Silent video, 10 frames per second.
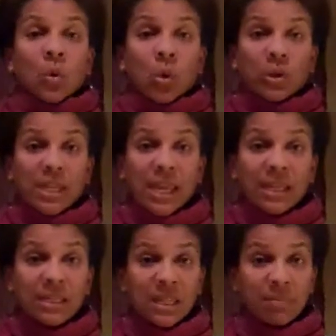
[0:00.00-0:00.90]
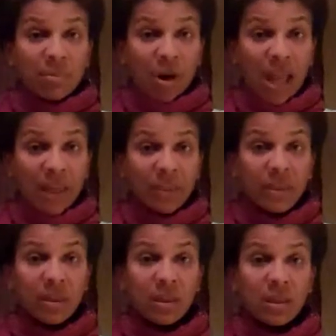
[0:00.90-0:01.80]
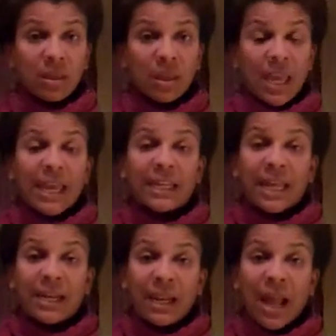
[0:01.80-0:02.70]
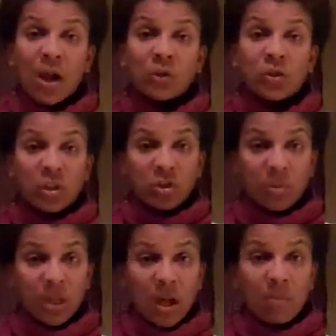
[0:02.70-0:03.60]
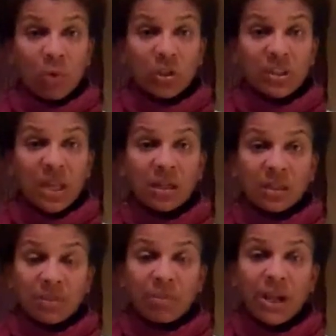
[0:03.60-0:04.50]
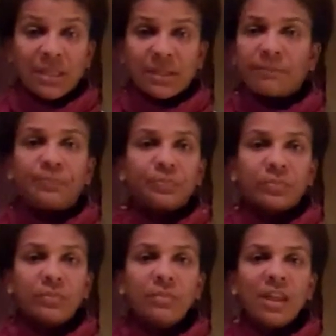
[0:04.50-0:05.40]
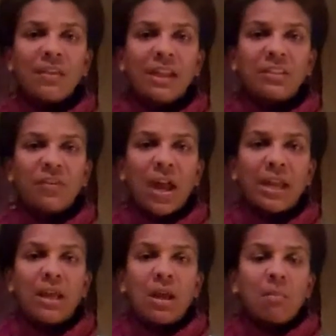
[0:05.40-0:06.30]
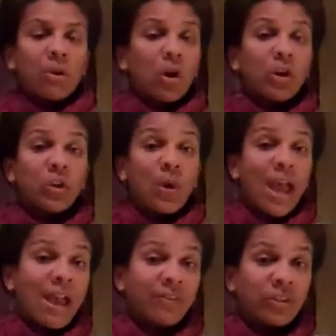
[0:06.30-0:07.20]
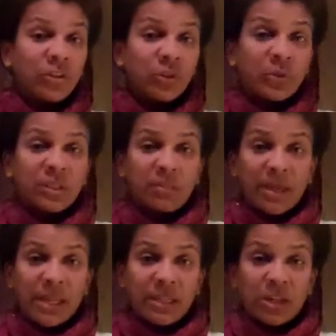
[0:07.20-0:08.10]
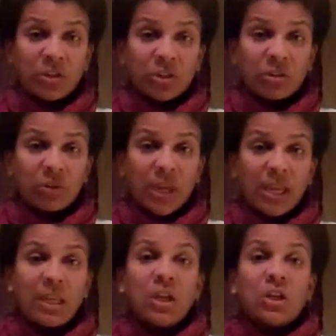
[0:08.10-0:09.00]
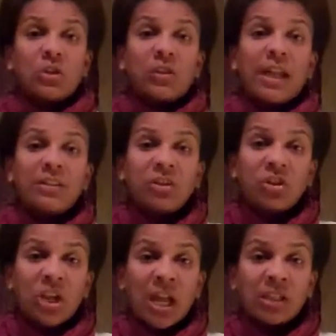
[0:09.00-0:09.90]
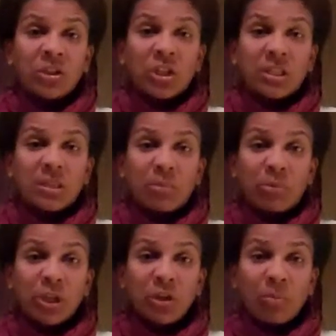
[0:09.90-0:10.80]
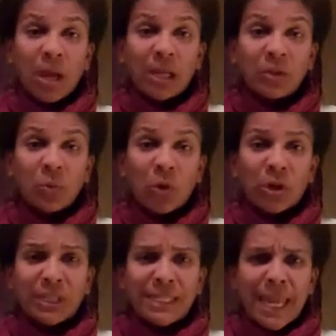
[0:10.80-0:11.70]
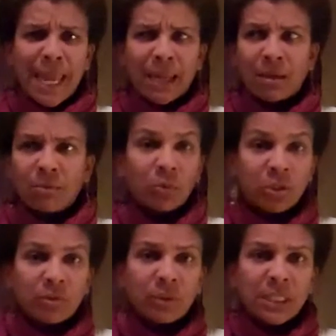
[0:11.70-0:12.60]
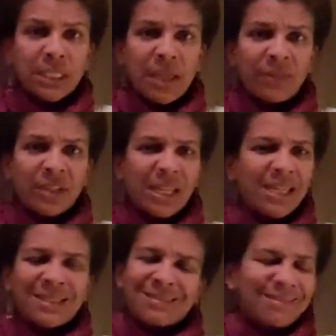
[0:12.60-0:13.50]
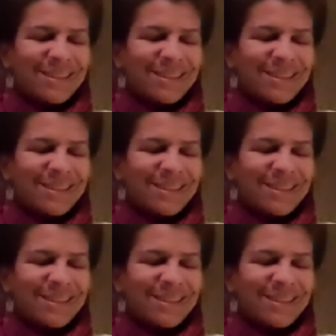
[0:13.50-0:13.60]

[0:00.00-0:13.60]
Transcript: or take a deep breath and let it out so that you become more settled and present. That's fine, but all you have to do is to pay attention, okay? So that's the challenge. It's the Bring Your Body to Work Day, which is really 7 days.